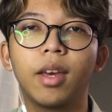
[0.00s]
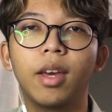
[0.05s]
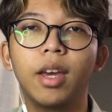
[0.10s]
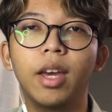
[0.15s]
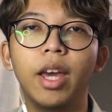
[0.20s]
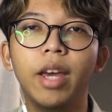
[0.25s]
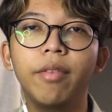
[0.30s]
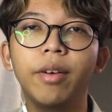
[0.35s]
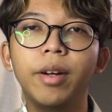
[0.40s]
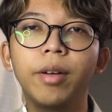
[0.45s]

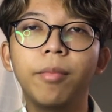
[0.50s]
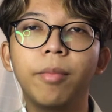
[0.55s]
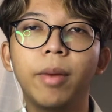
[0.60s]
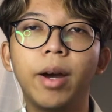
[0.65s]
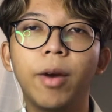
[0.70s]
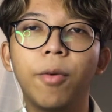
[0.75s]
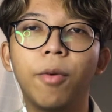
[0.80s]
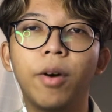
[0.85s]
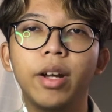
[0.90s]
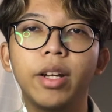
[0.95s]
Even
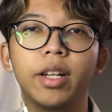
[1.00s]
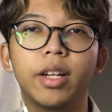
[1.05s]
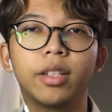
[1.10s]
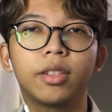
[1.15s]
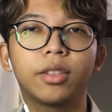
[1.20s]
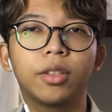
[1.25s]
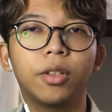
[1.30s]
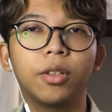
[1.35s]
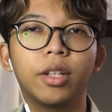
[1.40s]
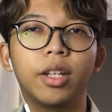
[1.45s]
my one year
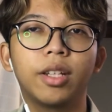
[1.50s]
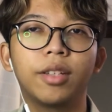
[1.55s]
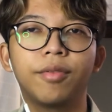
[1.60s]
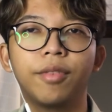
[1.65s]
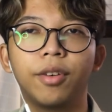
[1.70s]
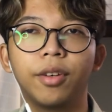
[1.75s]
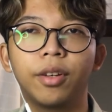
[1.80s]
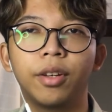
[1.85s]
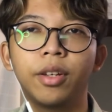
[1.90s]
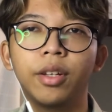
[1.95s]
old is
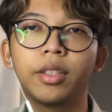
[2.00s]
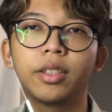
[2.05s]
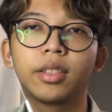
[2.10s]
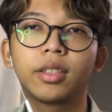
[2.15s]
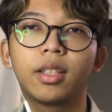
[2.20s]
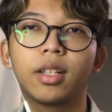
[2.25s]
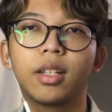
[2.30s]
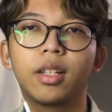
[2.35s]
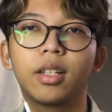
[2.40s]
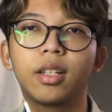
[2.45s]
focused.
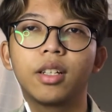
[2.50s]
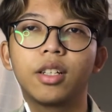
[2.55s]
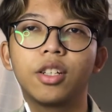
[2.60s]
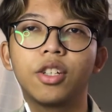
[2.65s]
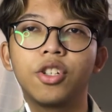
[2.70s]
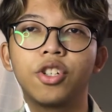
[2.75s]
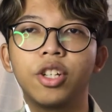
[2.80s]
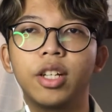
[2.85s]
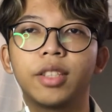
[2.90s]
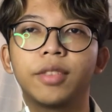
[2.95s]

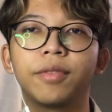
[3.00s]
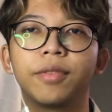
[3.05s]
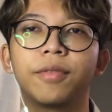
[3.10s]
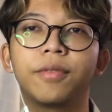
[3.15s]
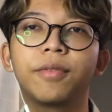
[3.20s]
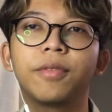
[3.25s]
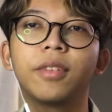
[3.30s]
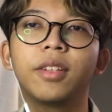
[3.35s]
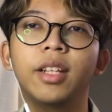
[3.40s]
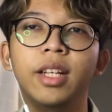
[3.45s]
She is
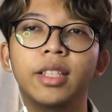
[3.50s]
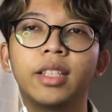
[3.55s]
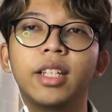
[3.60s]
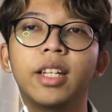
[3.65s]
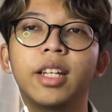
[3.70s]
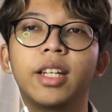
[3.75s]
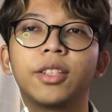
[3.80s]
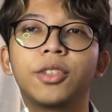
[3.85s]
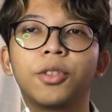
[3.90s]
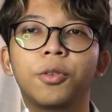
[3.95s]

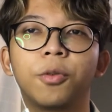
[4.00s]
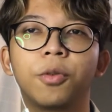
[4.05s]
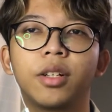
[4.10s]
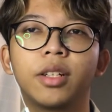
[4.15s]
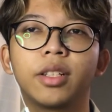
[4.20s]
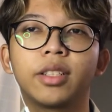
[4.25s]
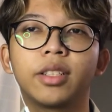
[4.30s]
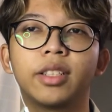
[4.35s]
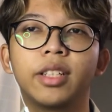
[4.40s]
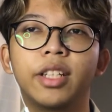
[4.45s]
listening to
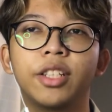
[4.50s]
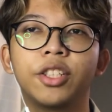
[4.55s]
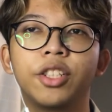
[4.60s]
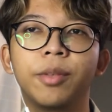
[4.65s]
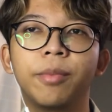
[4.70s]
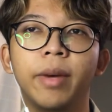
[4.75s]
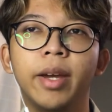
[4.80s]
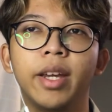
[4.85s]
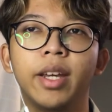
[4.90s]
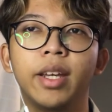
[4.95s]
words that she
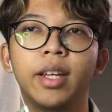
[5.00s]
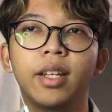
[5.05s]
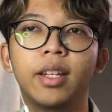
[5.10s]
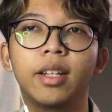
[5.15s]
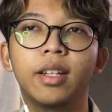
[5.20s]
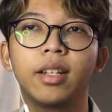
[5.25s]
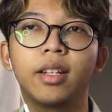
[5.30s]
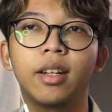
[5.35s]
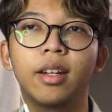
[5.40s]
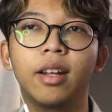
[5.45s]
may
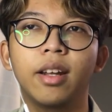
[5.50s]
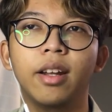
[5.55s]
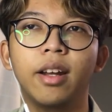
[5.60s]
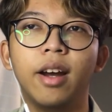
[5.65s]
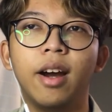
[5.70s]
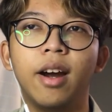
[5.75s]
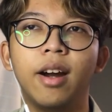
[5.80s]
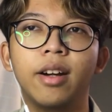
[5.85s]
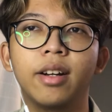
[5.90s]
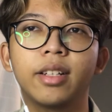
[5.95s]
not
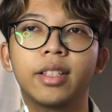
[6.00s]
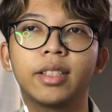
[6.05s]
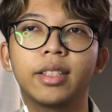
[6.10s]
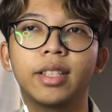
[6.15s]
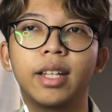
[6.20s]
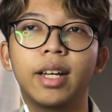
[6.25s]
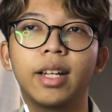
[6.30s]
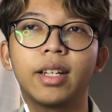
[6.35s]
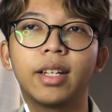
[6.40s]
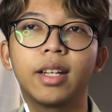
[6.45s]

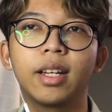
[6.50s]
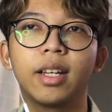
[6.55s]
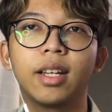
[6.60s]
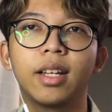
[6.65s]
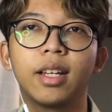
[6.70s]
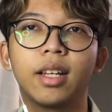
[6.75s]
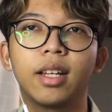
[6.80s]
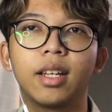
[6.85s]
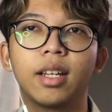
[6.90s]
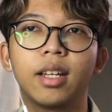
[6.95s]
understand.
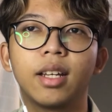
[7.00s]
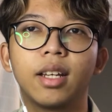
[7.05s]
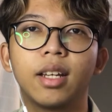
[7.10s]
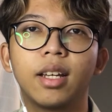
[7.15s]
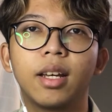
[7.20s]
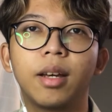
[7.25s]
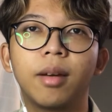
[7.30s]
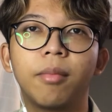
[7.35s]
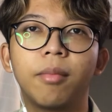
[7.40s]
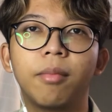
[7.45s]

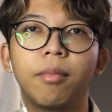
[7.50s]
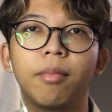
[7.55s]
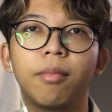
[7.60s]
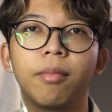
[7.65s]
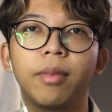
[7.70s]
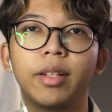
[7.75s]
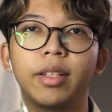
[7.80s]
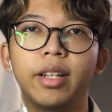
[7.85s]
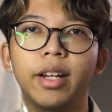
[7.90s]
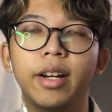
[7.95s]

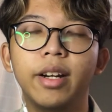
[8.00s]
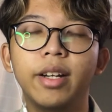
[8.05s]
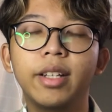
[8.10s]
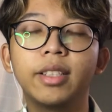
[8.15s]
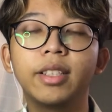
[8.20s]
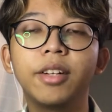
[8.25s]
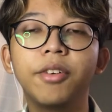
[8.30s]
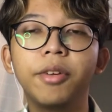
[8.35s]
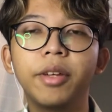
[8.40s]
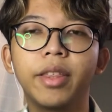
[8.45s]
But there is
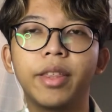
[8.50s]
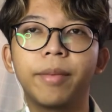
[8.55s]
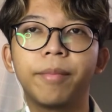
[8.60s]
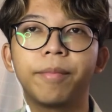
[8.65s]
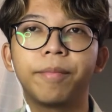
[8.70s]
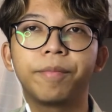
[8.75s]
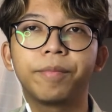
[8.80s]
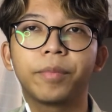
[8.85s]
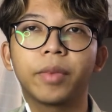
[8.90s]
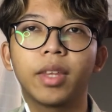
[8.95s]
a
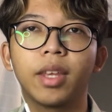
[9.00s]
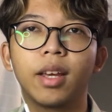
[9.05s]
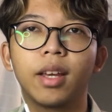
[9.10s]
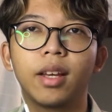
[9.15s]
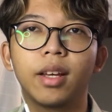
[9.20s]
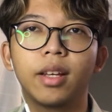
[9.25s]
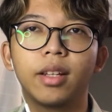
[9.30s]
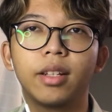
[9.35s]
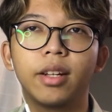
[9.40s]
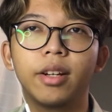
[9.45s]
rhythm,
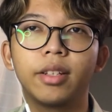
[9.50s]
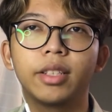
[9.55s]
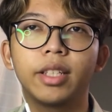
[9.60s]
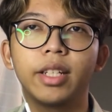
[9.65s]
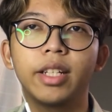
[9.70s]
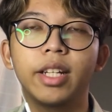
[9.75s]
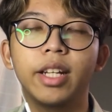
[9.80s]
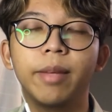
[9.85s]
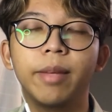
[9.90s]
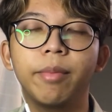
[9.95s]
there is a
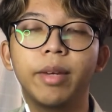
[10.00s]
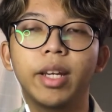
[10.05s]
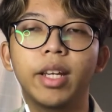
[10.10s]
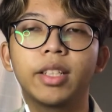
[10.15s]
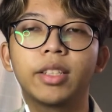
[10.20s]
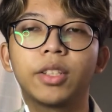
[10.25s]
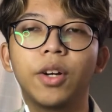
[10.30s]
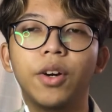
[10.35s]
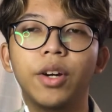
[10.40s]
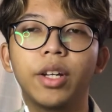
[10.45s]
dynamic
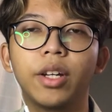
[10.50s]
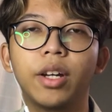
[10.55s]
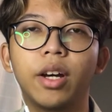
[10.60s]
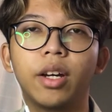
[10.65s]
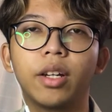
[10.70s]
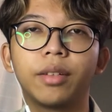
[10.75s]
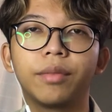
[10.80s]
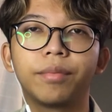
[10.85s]
is going on,